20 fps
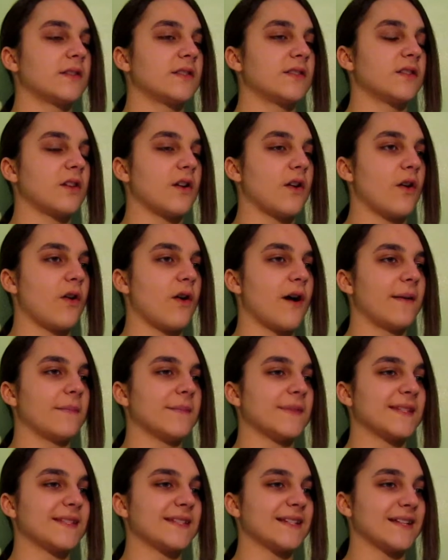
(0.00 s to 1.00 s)
So I'm
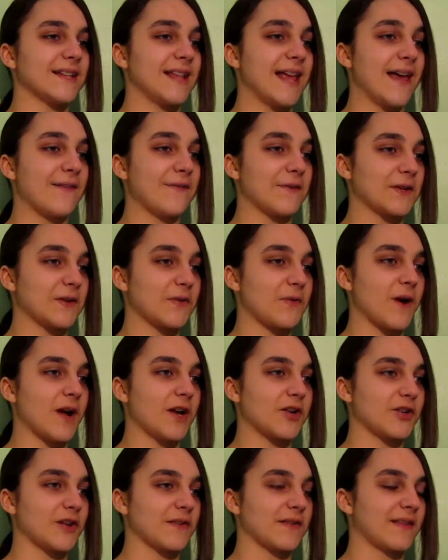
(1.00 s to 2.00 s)
still having to
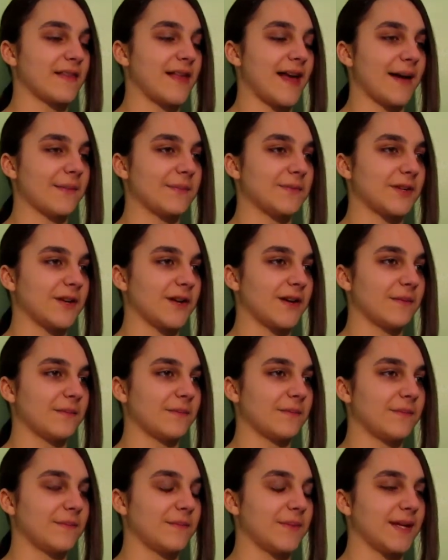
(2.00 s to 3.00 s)
watch on the laptop
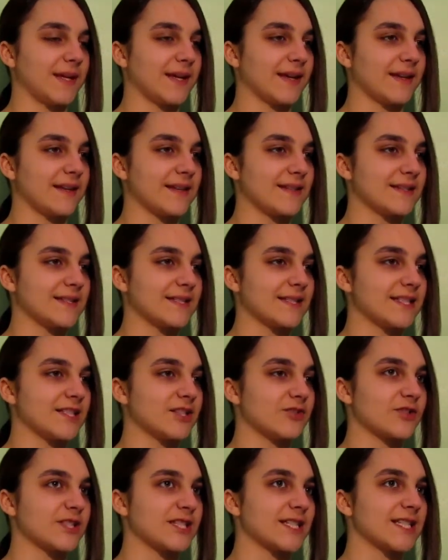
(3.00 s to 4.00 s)
because
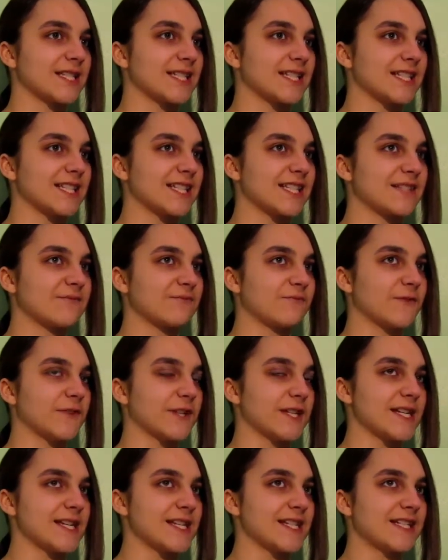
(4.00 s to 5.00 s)
this
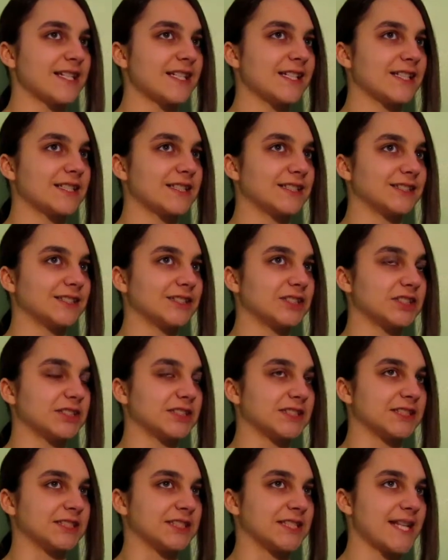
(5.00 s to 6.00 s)
freaking
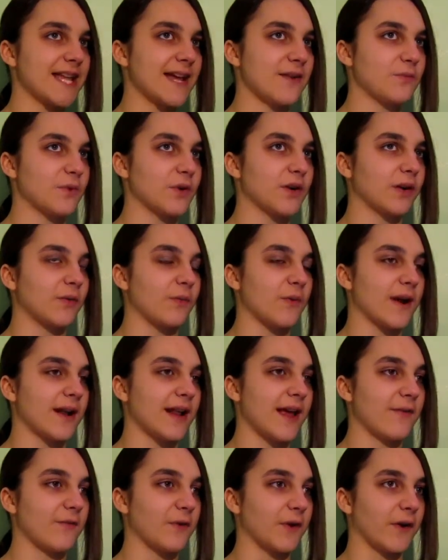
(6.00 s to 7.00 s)
network,
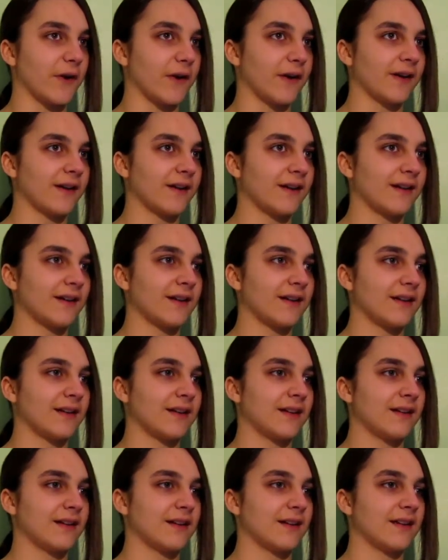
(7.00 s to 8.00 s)
whatever,
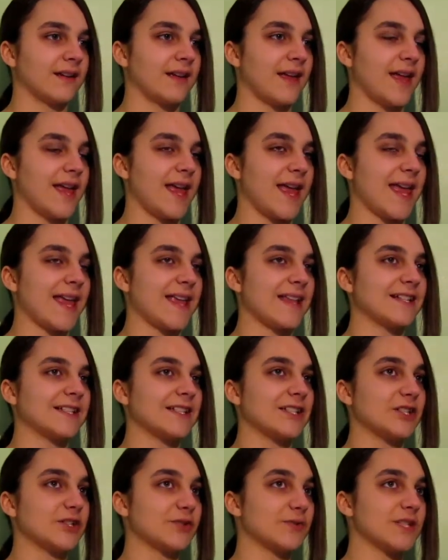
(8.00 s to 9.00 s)
ain't
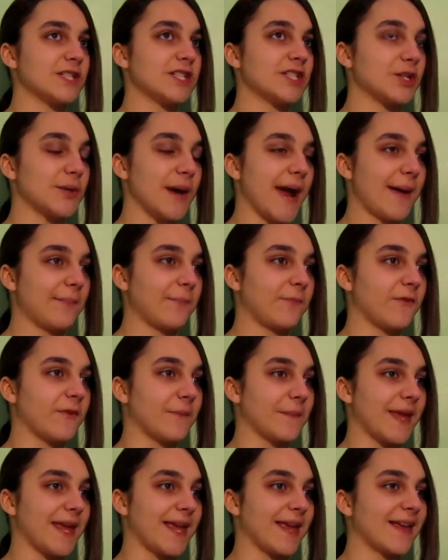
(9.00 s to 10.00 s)
doing crap for
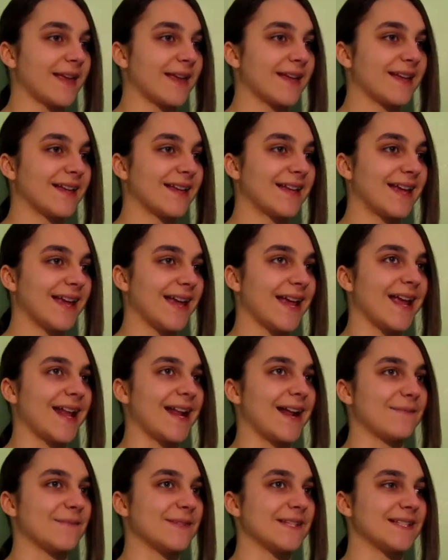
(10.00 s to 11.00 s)
me, and
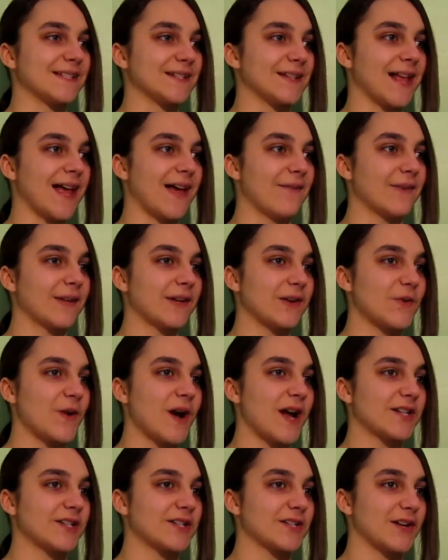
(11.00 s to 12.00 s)
I'm still having to
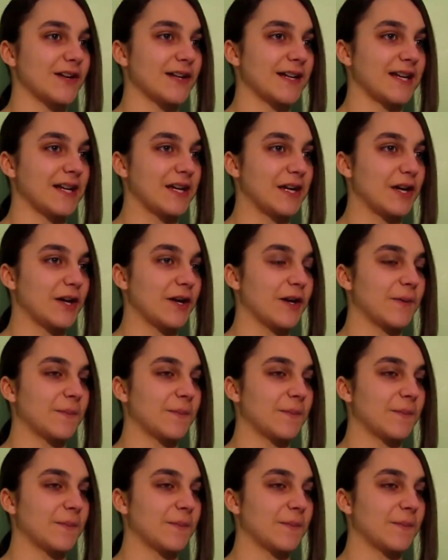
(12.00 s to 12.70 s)
watch it on here.